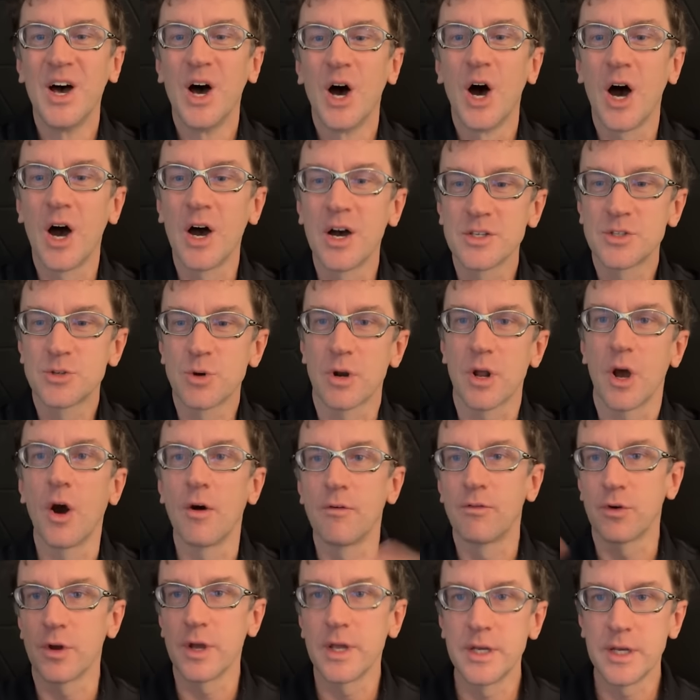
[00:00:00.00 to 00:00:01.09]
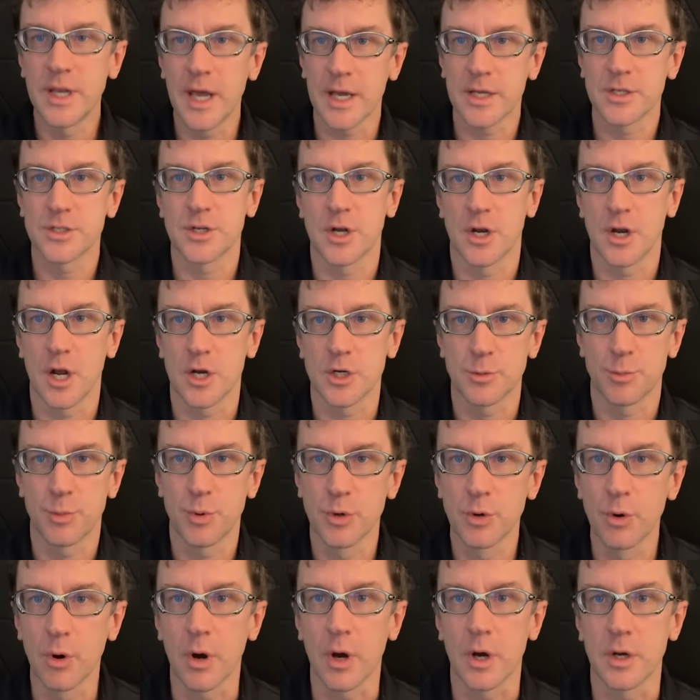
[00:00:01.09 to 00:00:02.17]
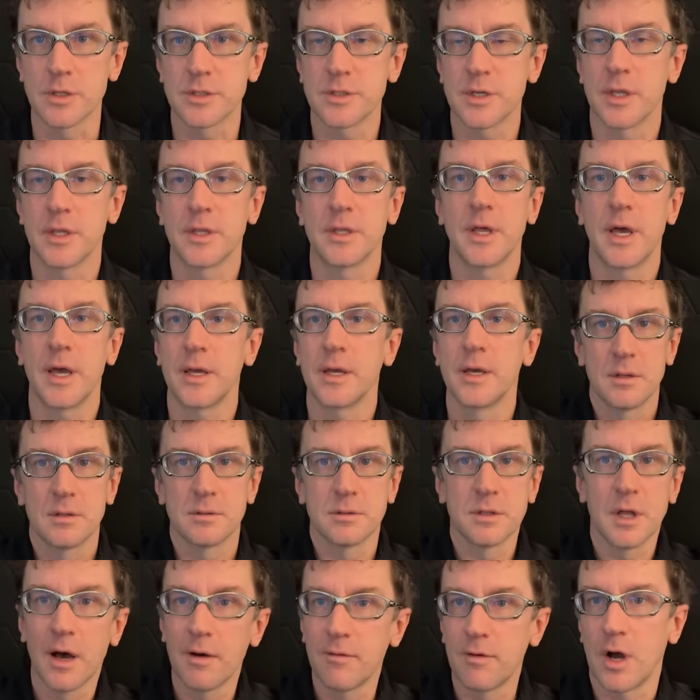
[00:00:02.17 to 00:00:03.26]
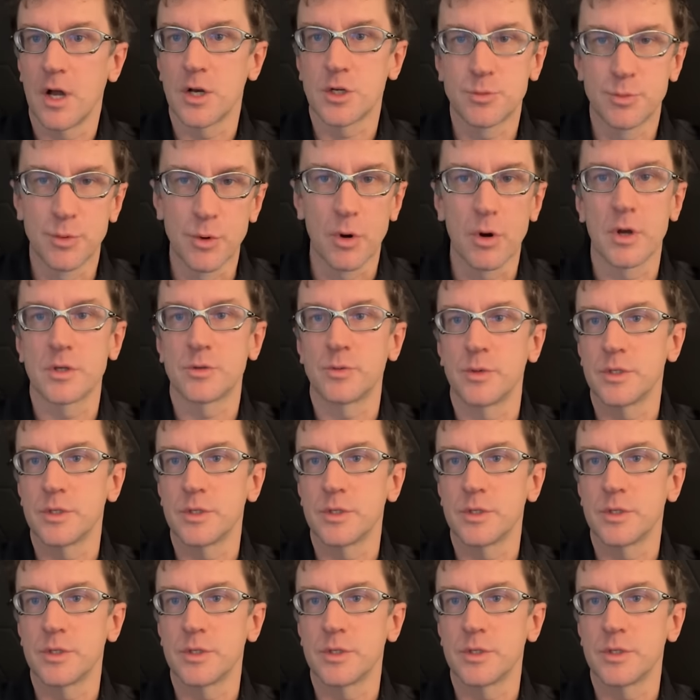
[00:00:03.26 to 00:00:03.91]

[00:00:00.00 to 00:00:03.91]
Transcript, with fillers: Uh, sort of over-indexed on entrepreneurs, and they love entrepreneurs.